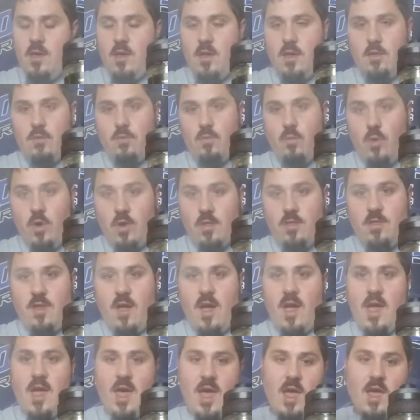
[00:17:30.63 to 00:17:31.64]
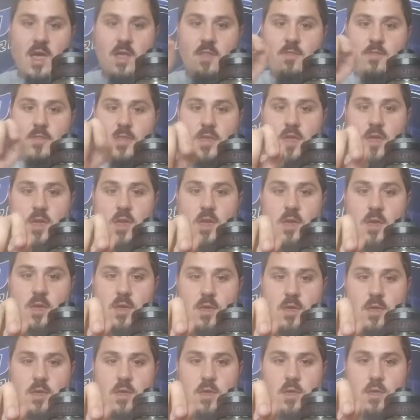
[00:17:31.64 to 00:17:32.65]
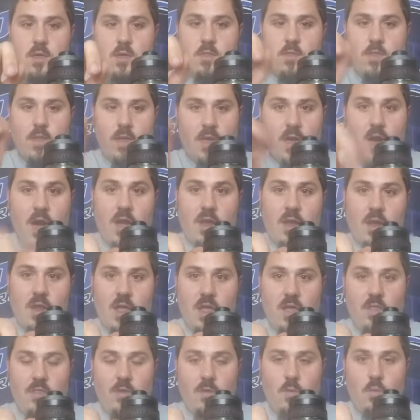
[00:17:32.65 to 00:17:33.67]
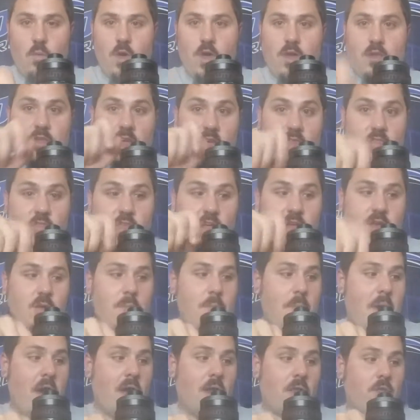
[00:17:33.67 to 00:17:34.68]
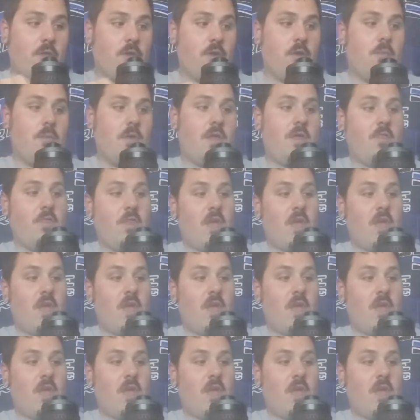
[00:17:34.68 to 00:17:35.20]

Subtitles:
is once I had the cotton in the wicks, I thinned them out a little bit.